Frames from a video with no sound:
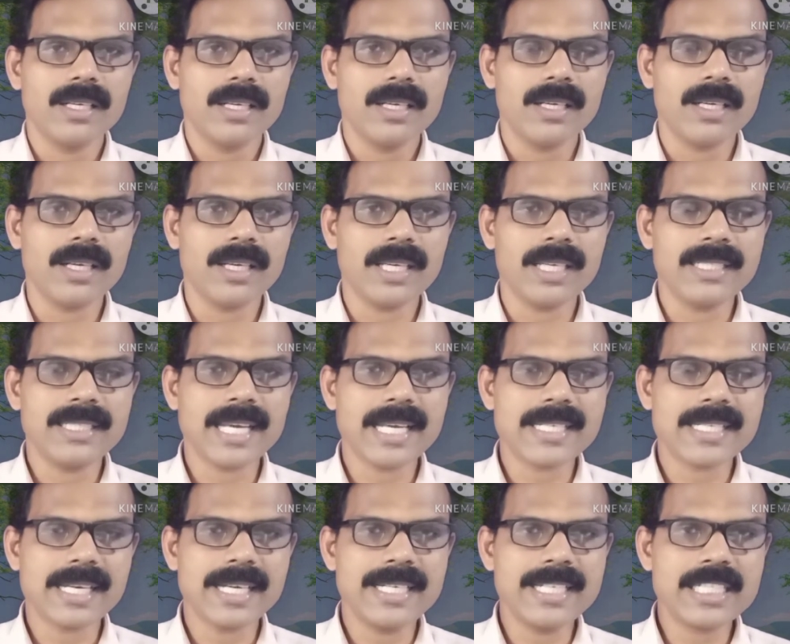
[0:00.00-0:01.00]
in
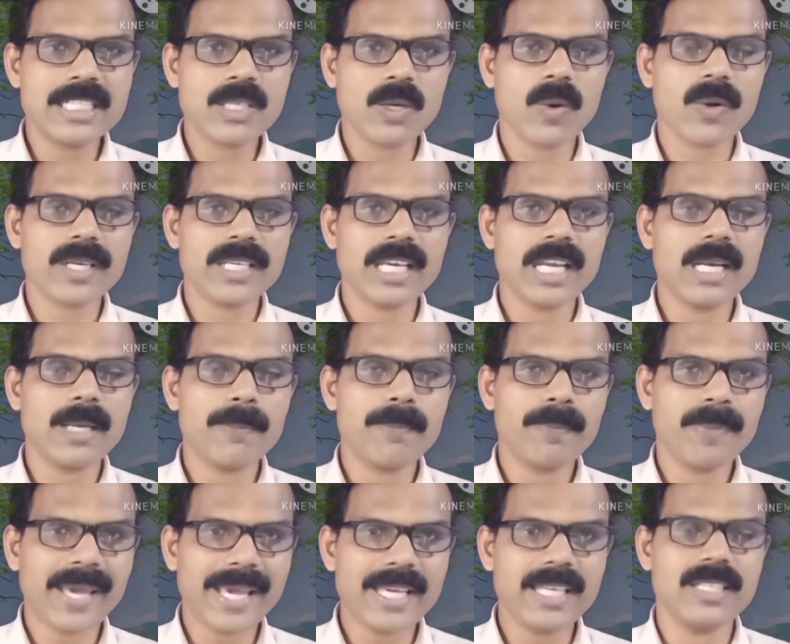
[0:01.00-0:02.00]
that editorial
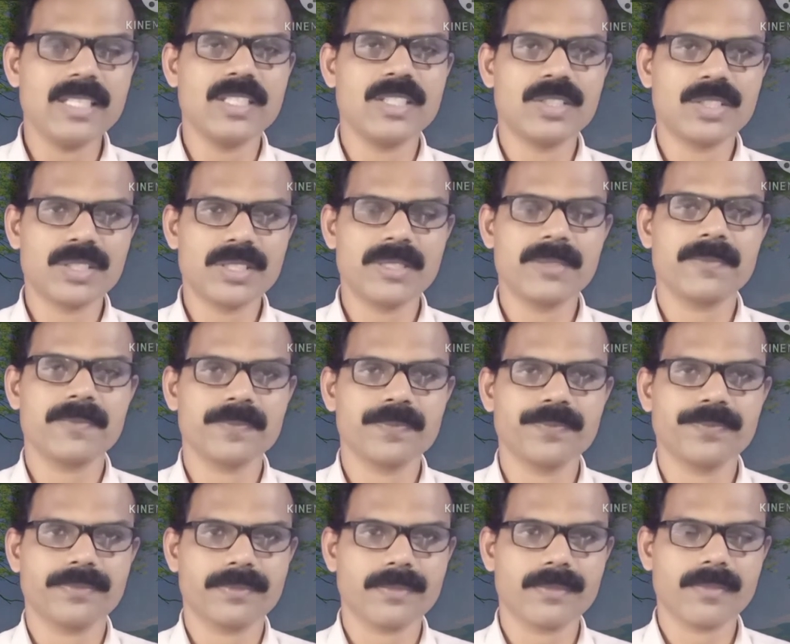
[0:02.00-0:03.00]
page.
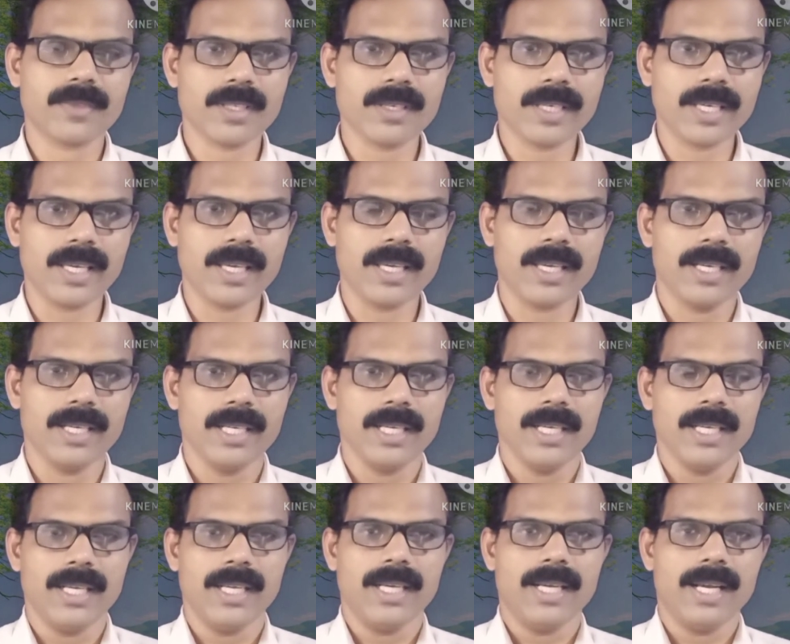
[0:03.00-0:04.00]
Okay,
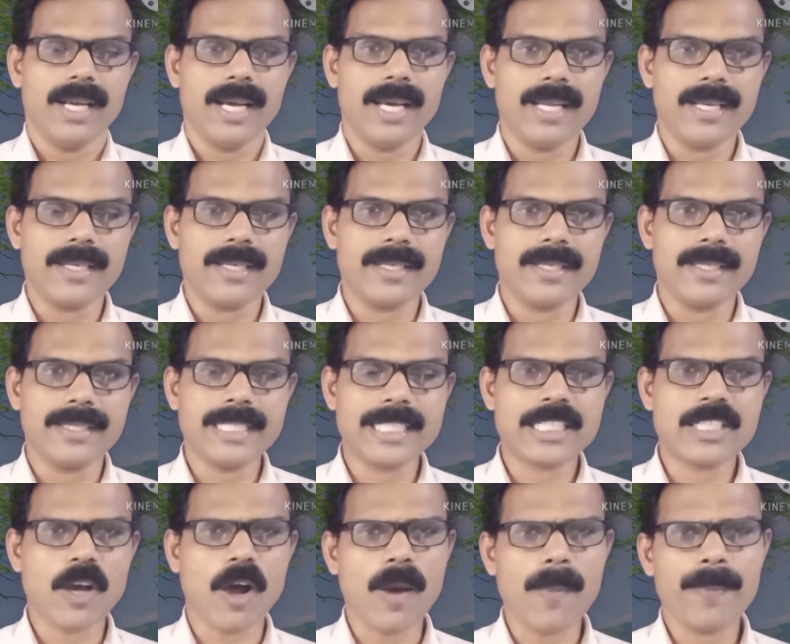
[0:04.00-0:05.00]
and the
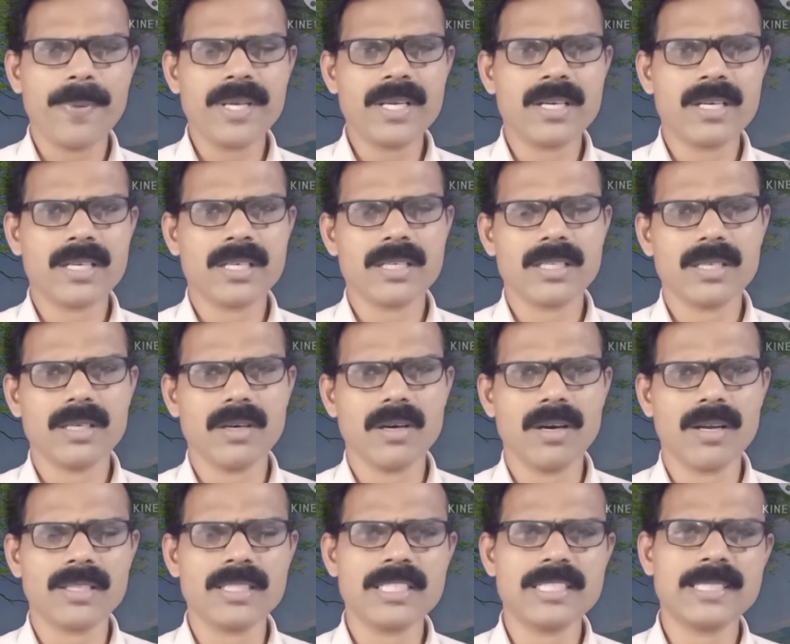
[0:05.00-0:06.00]
topic
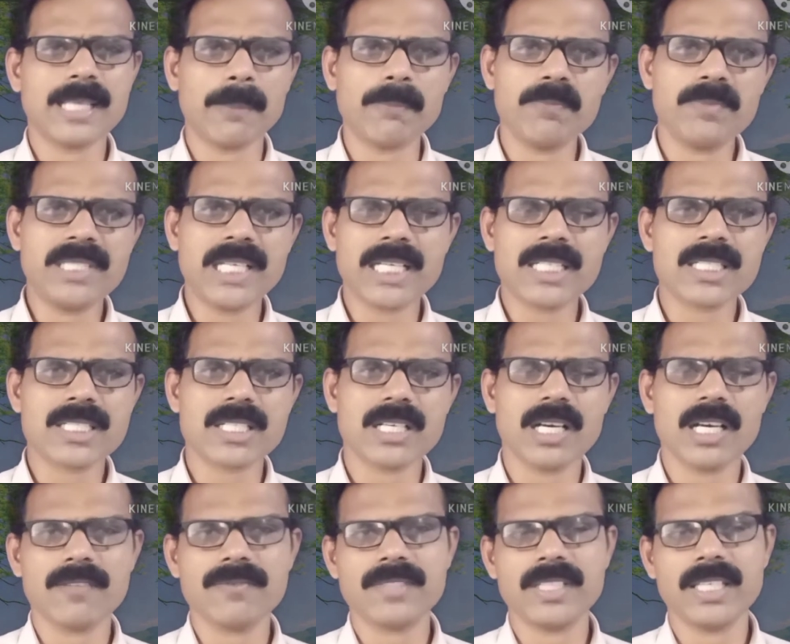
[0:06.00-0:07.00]
or the subject
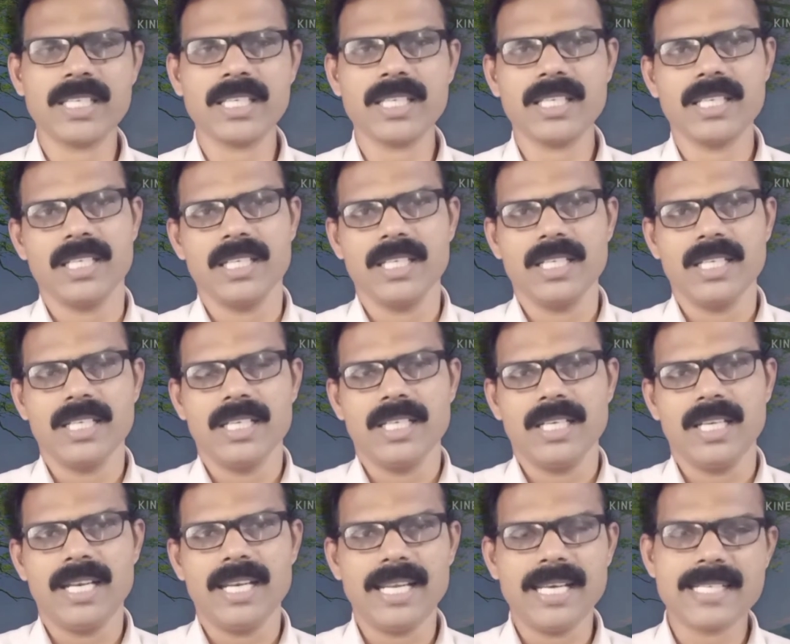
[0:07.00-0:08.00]
of the
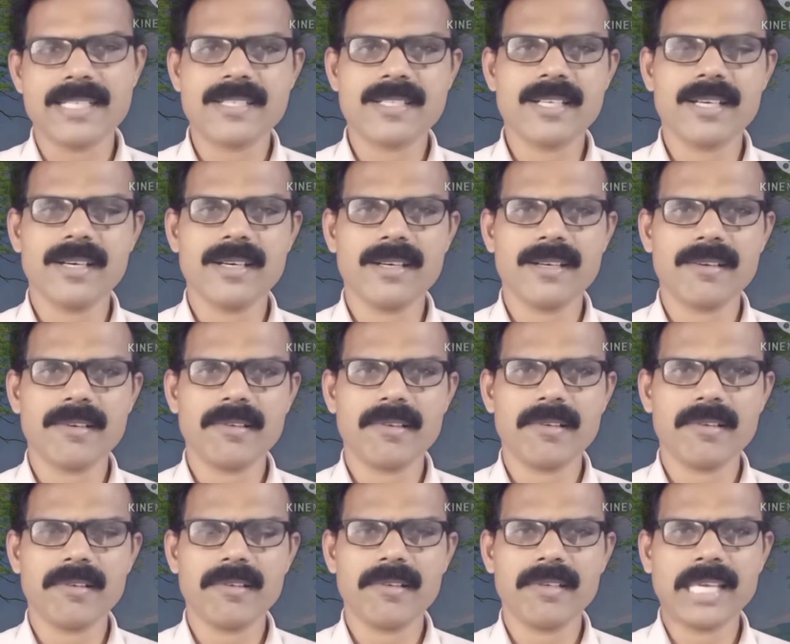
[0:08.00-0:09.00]
letter
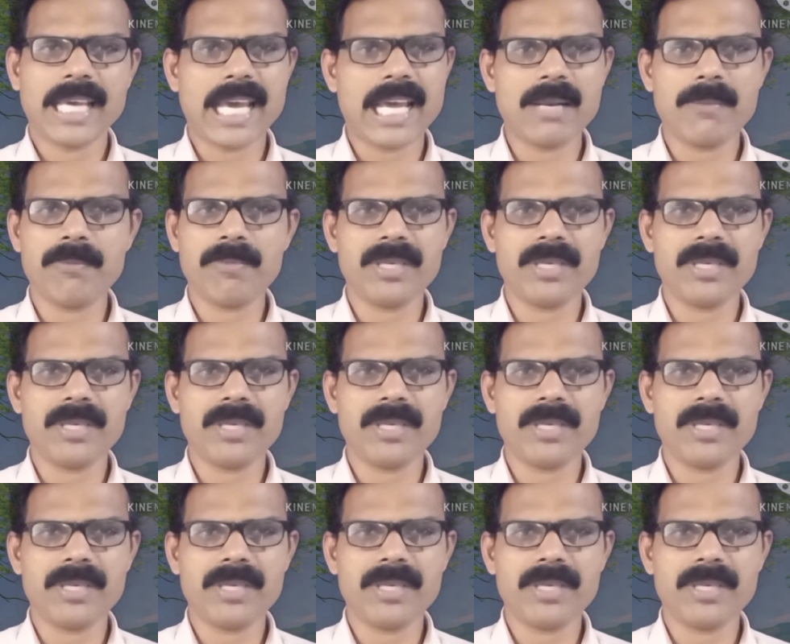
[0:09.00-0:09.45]
can